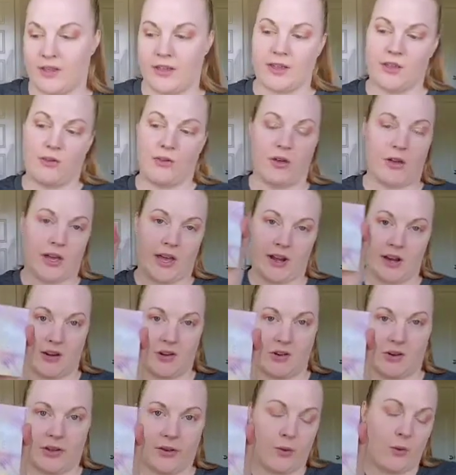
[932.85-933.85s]
Like you look at it and
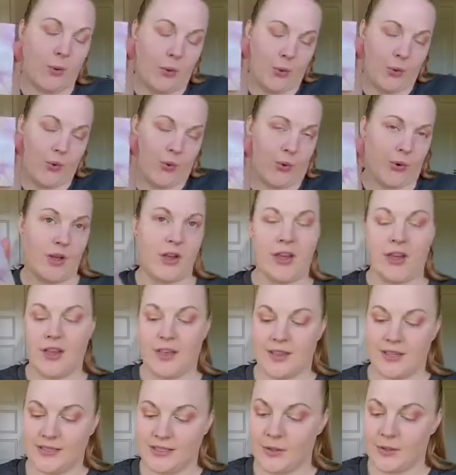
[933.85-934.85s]
you're like, ooh,
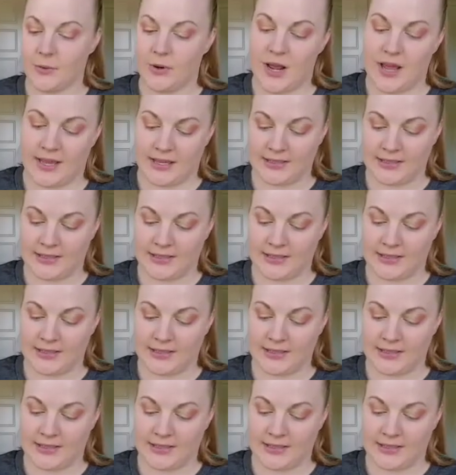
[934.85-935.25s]
so nice.